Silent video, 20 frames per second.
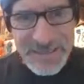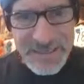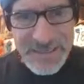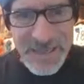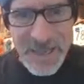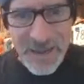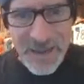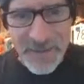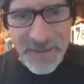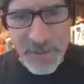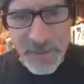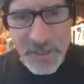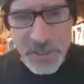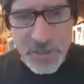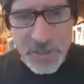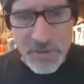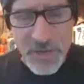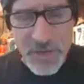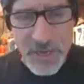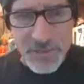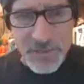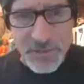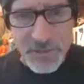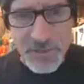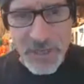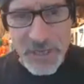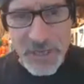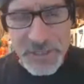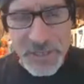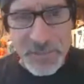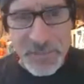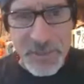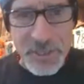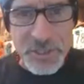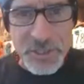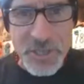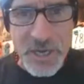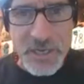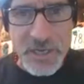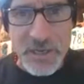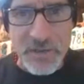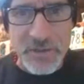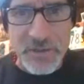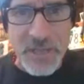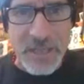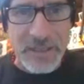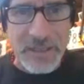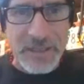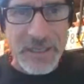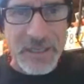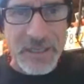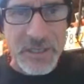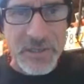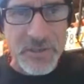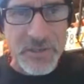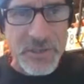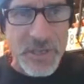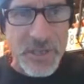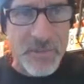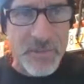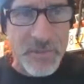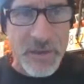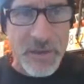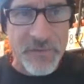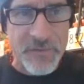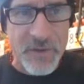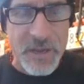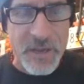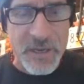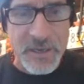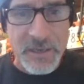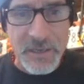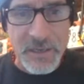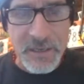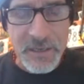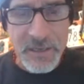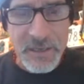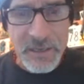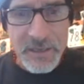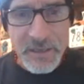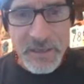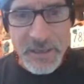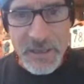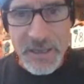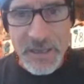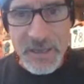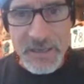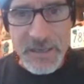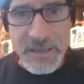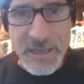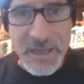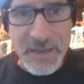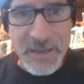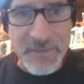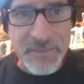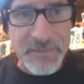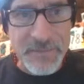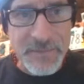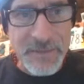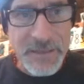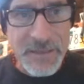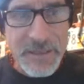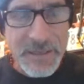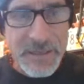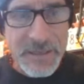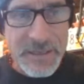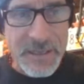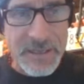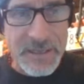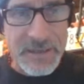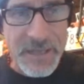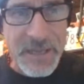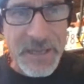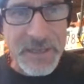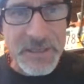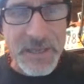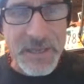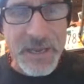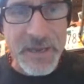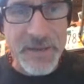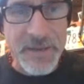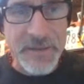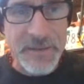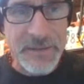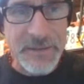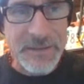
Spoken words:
Yeah, I'm going to do an exercise. I'm going to check out that link you sent, my friend, and get that done.